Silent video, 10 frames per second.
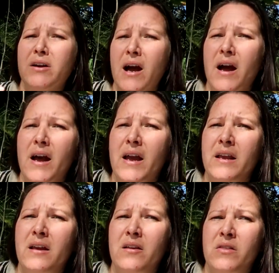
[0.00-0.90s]

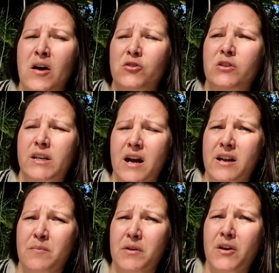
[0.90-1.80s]
the elderly guy
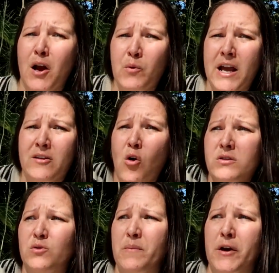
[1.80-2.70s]
not been there, I would have had to
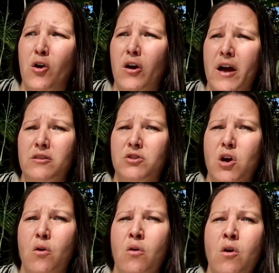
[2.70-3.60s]
also get my car out of
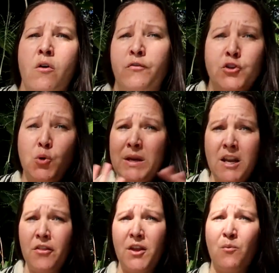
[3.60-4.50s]
tow for doing
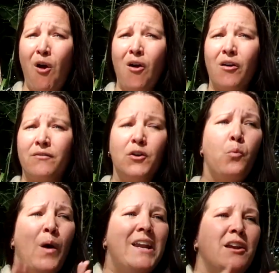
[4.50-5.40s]
nothing wrong, for
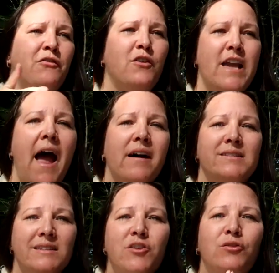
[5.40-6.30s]
waiting for
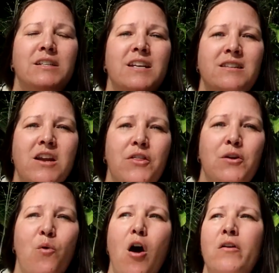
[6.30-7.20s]
gas. Literally did
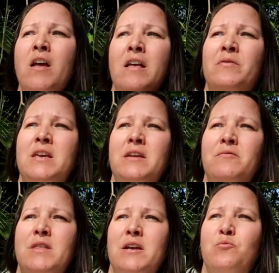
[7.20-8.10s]
nothing wrong.
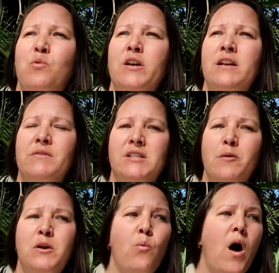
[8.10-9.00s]
They wouldn't even
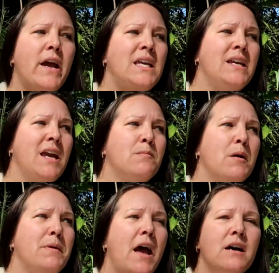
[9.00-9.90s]
tell me why he came
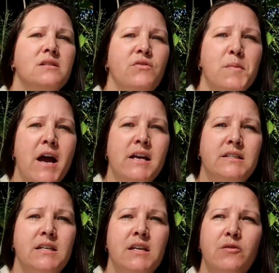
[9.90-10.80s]
up and asked for my
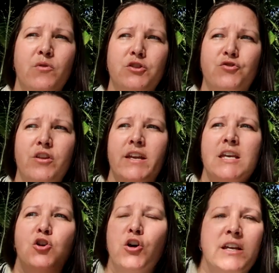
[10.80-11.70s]
ID and registered. Like,
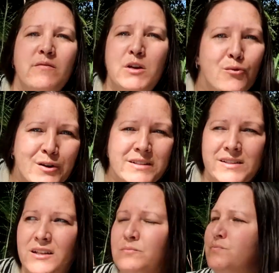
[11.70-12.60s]
he couldn't give me a
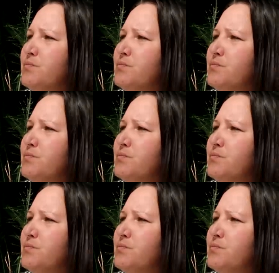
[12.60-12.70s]
reason.